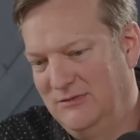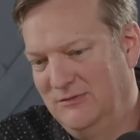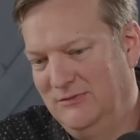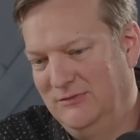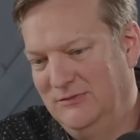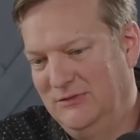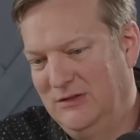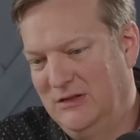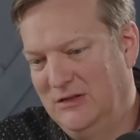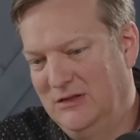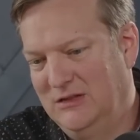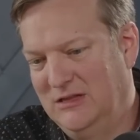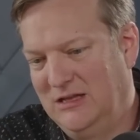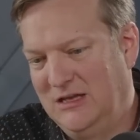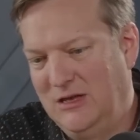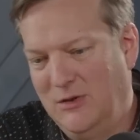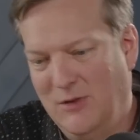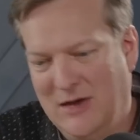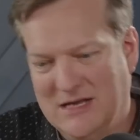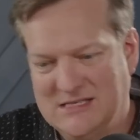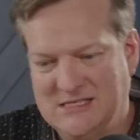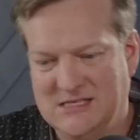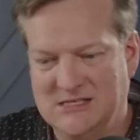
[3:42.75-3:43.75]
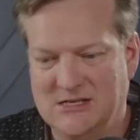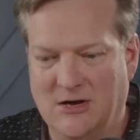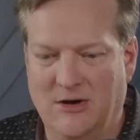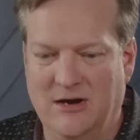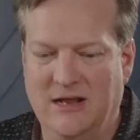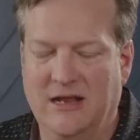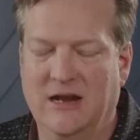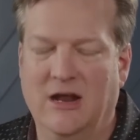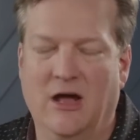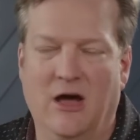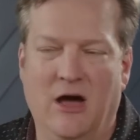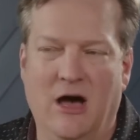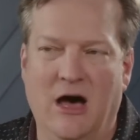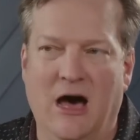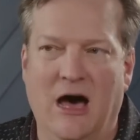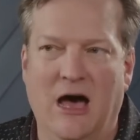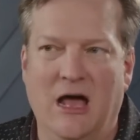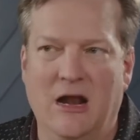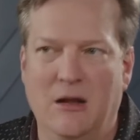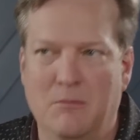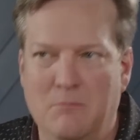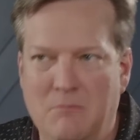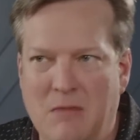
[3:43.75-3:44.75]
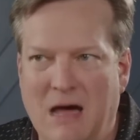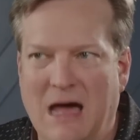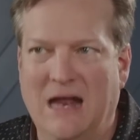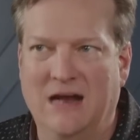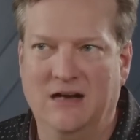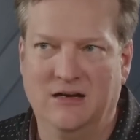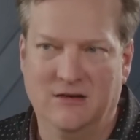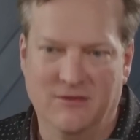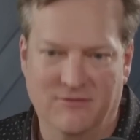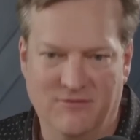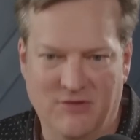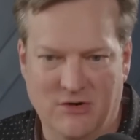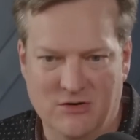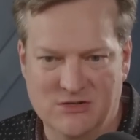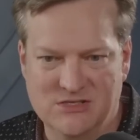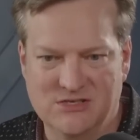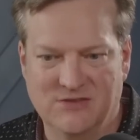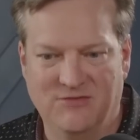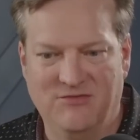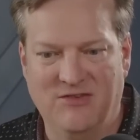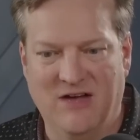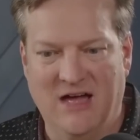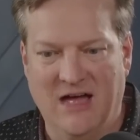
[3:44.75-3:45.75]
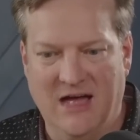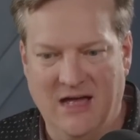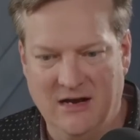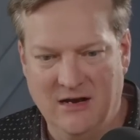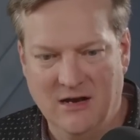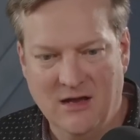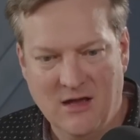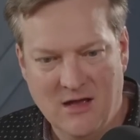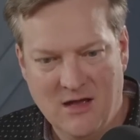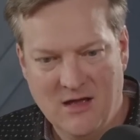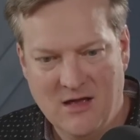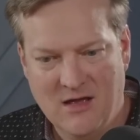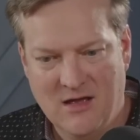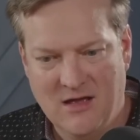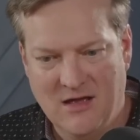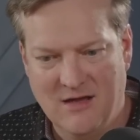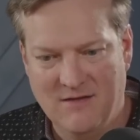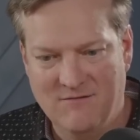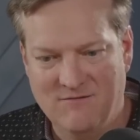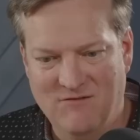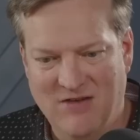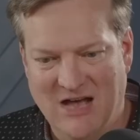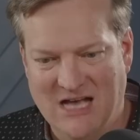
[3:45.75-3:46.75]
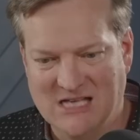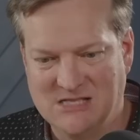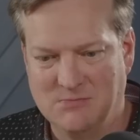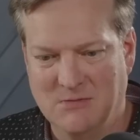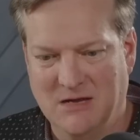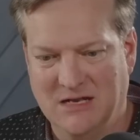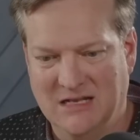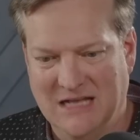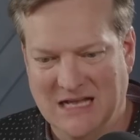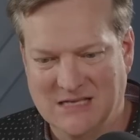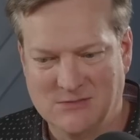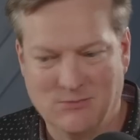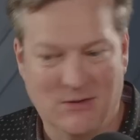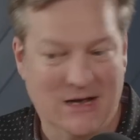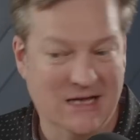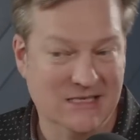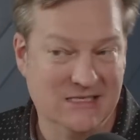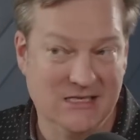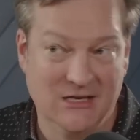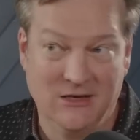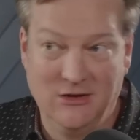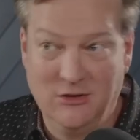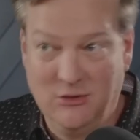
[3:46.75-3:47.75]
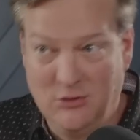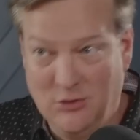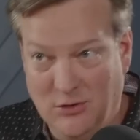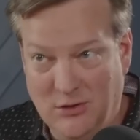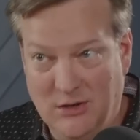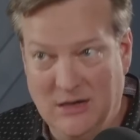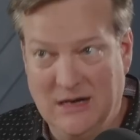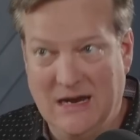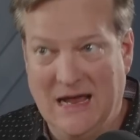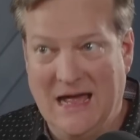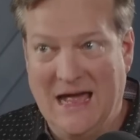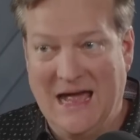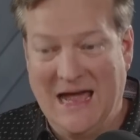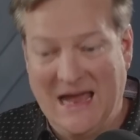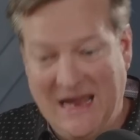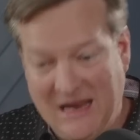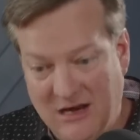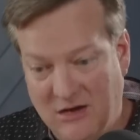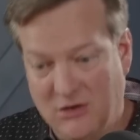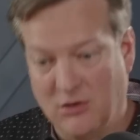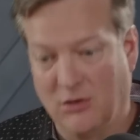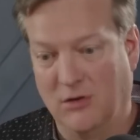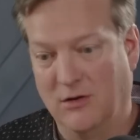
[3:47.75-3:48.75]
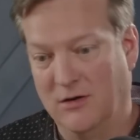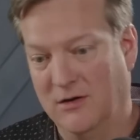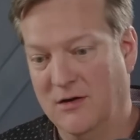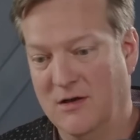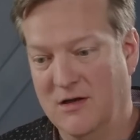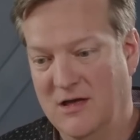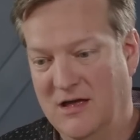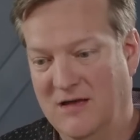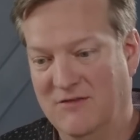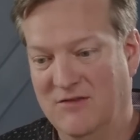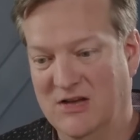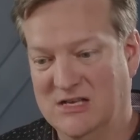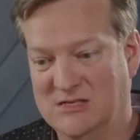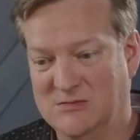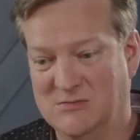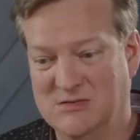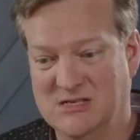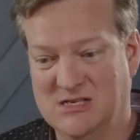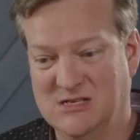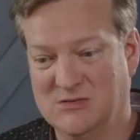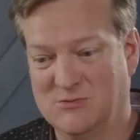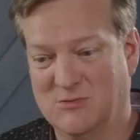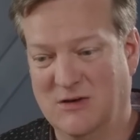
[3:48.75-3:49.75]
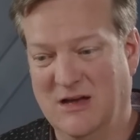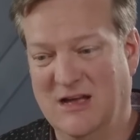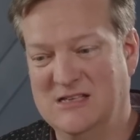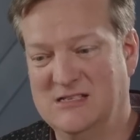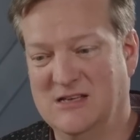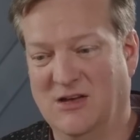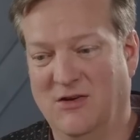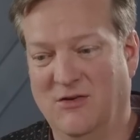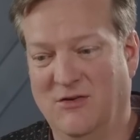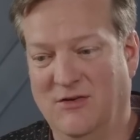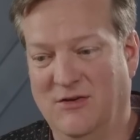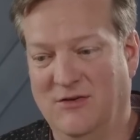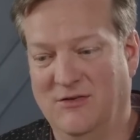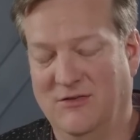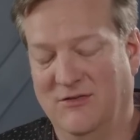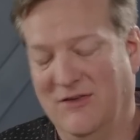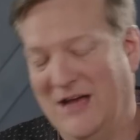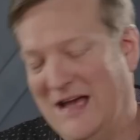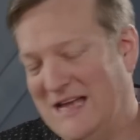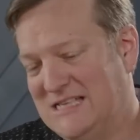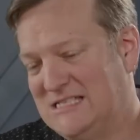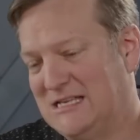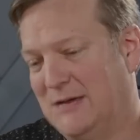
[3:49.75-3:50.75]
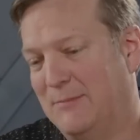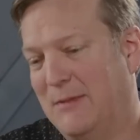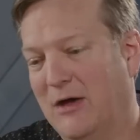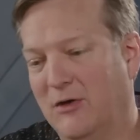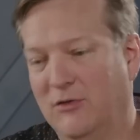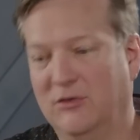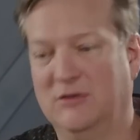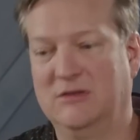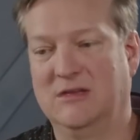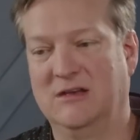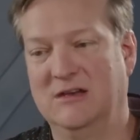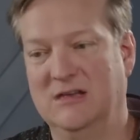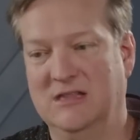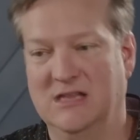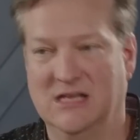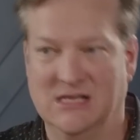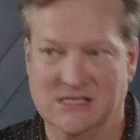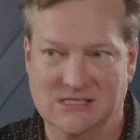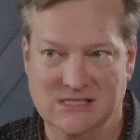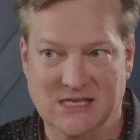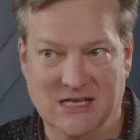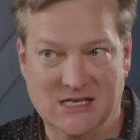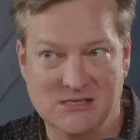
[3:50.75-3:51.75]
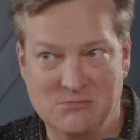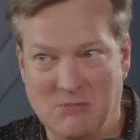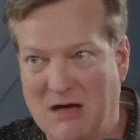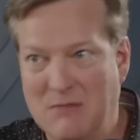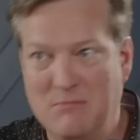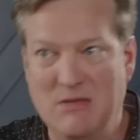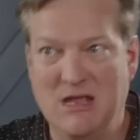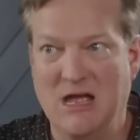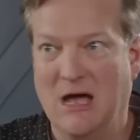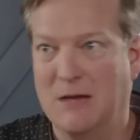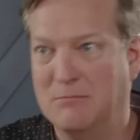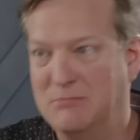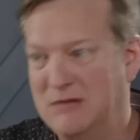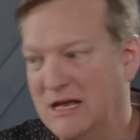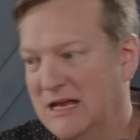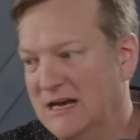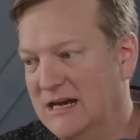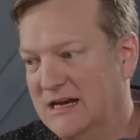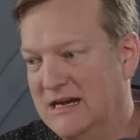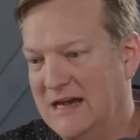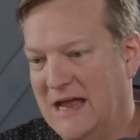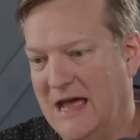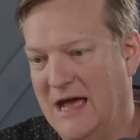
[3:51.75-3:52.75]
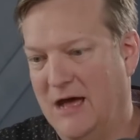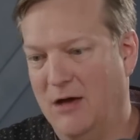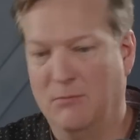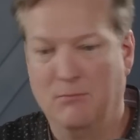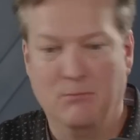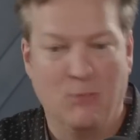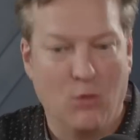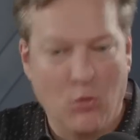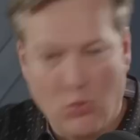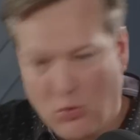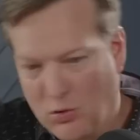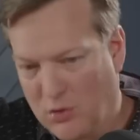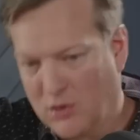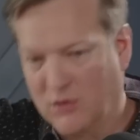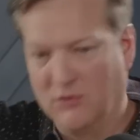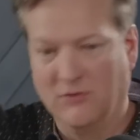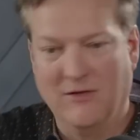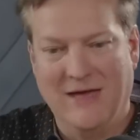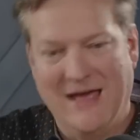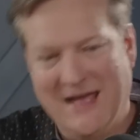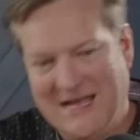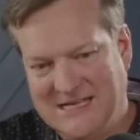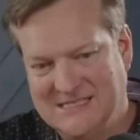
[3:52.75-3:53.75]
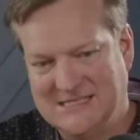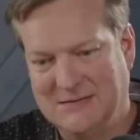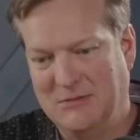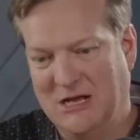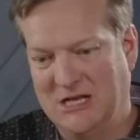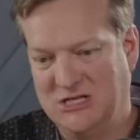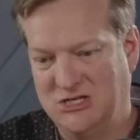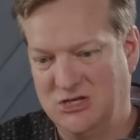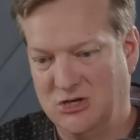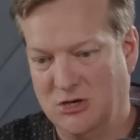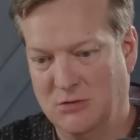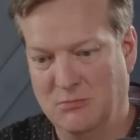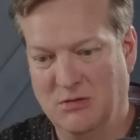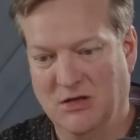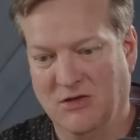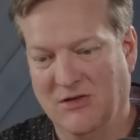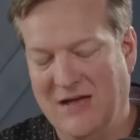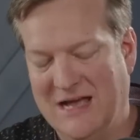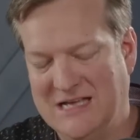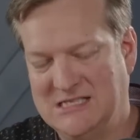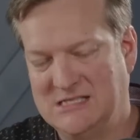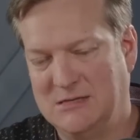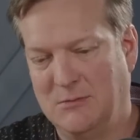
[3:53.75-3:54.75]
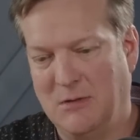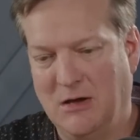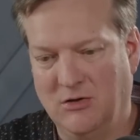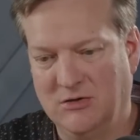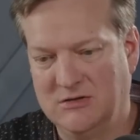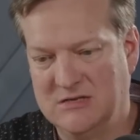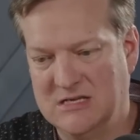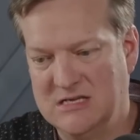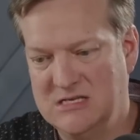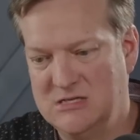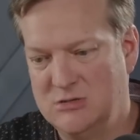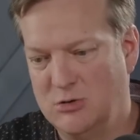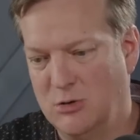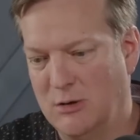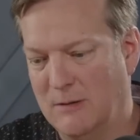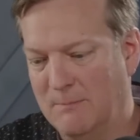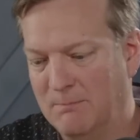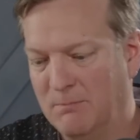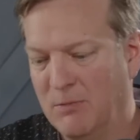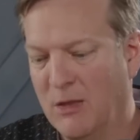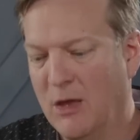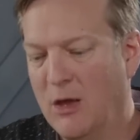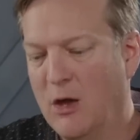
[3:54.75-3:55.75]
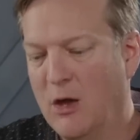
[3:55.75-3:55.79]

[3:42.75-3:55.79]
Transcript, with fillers: the the U.S. is already an automatic diversified investment. That's why it's a good anchor investment because realize uh, uh, last time I looked into this, now this might be updated now more or less, I'm not sure, mm-hmm. but last time I looked into it,